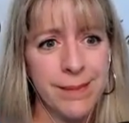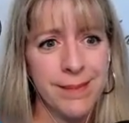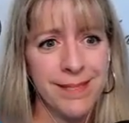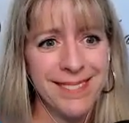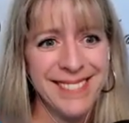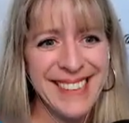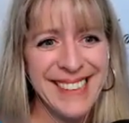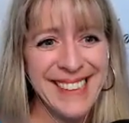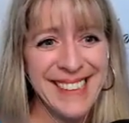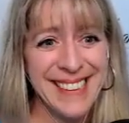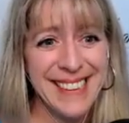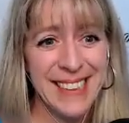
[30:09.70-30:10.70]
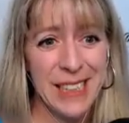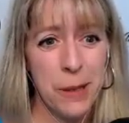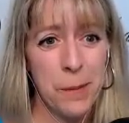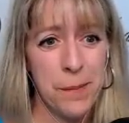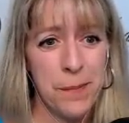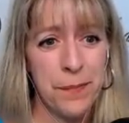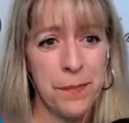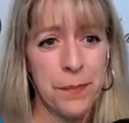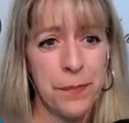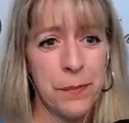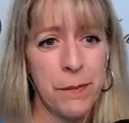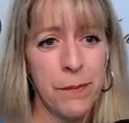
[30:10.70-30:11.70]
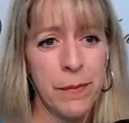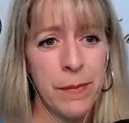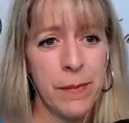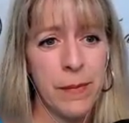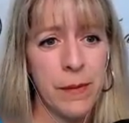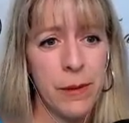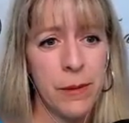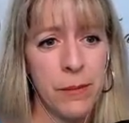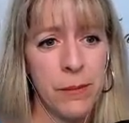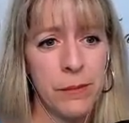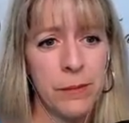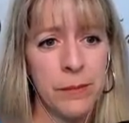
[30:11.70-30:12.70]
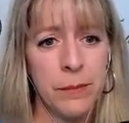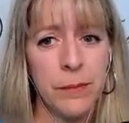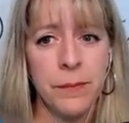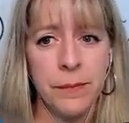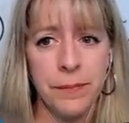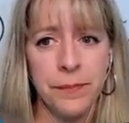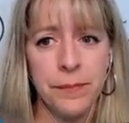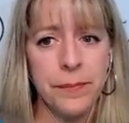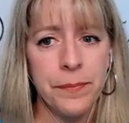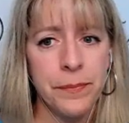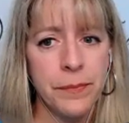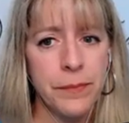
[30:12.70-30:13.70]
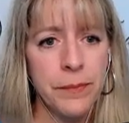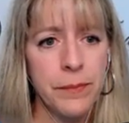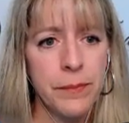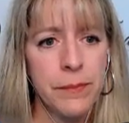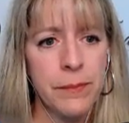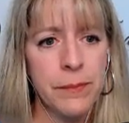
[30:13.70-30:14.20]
[no speech]